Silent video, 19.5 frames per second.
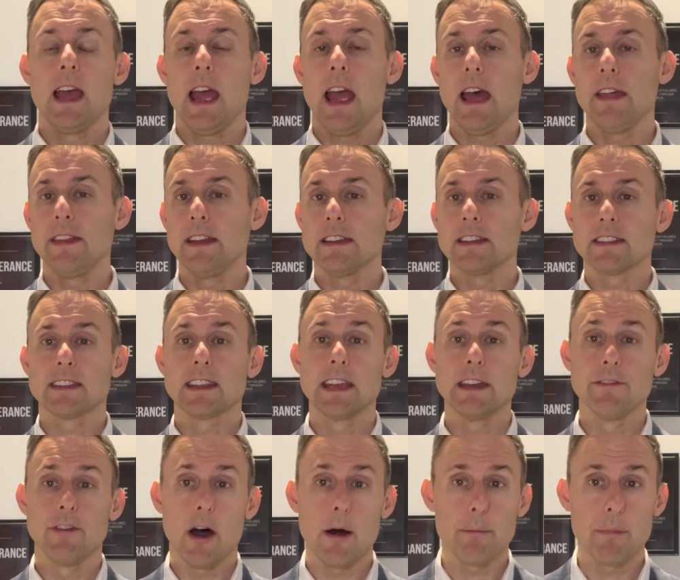and they just
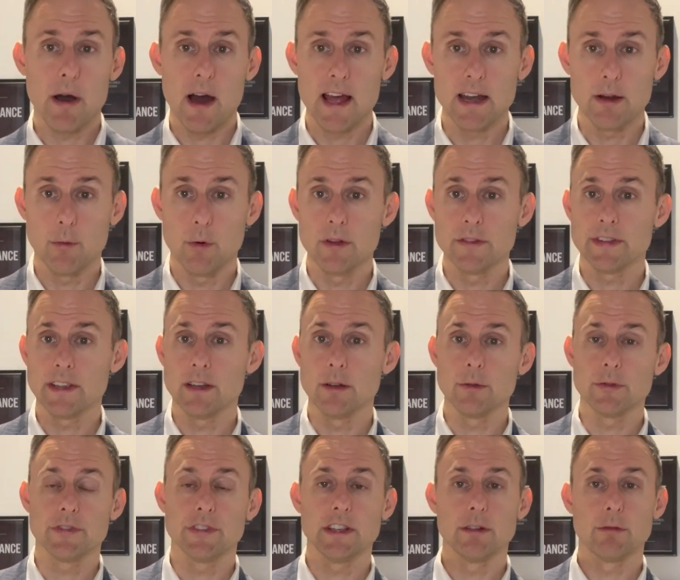give up on it once they
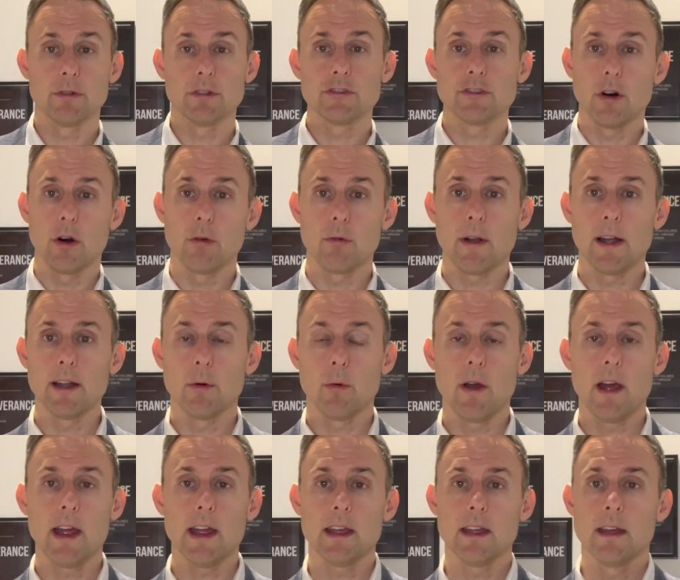don't see a result right
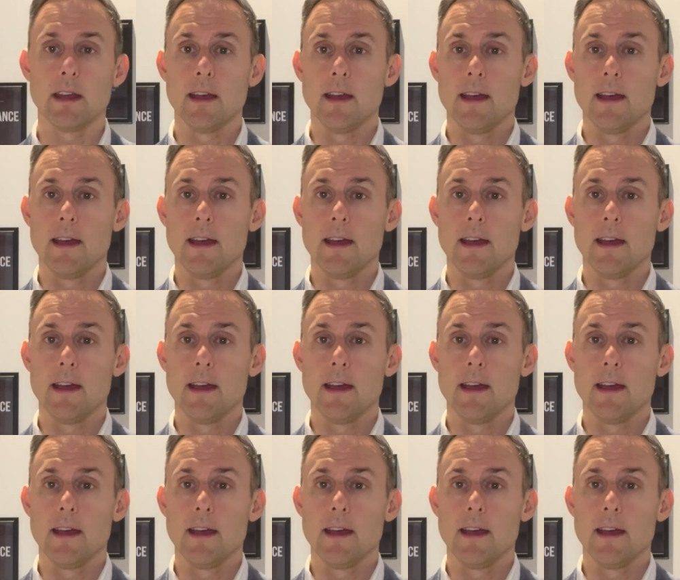away.